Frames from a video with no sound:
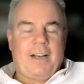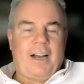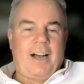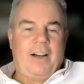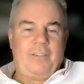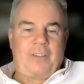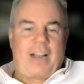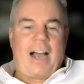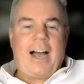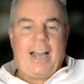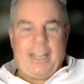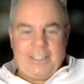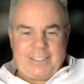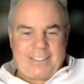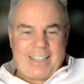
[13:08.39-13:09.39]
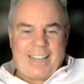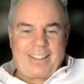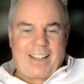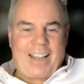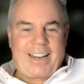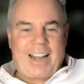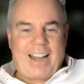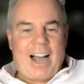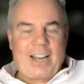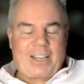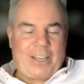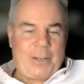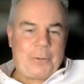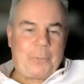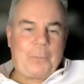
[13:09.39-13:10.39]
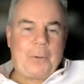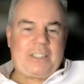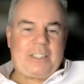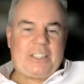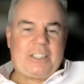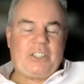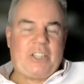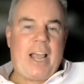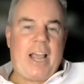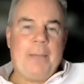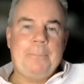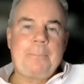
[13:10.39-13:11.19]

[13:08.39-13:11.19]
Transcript: of guys that like hockey? What's his name?